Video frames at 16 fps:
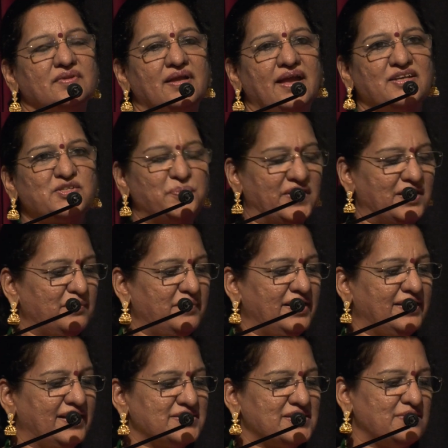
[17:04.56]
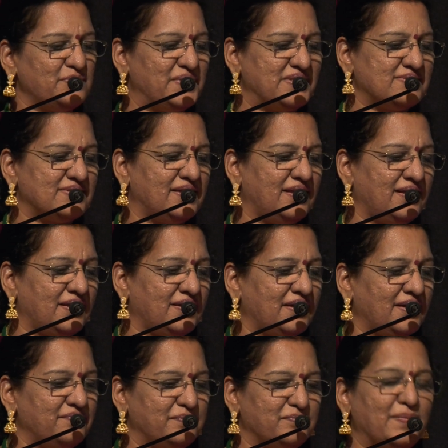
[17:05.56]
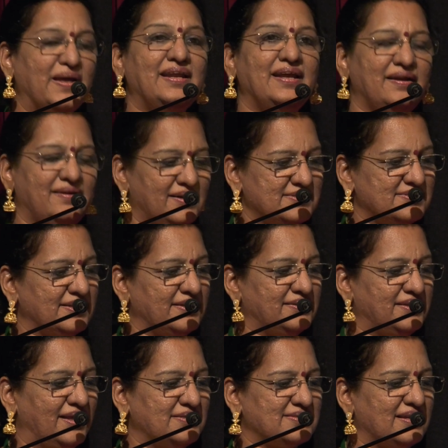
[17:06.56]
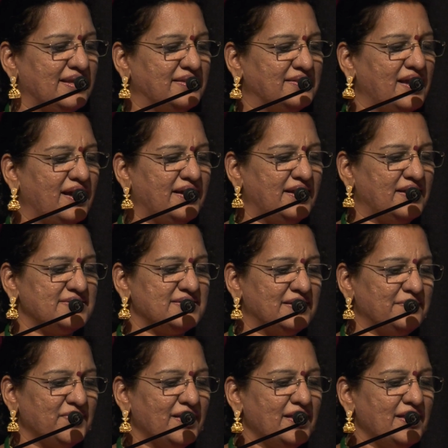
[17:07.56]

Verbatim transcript: Experimentation, we see many interesting things like Tyagaraja